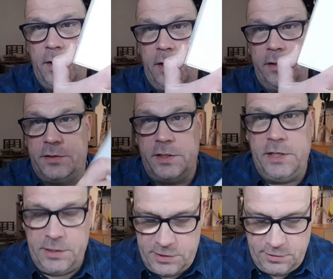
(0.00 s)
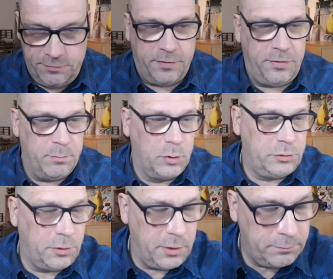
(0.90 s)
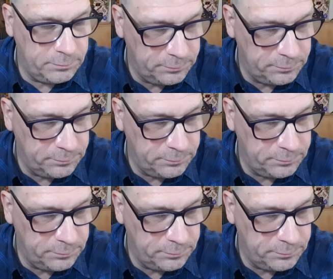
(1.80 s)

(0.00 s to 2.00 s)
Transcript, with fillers: here's a heatsink for the motor.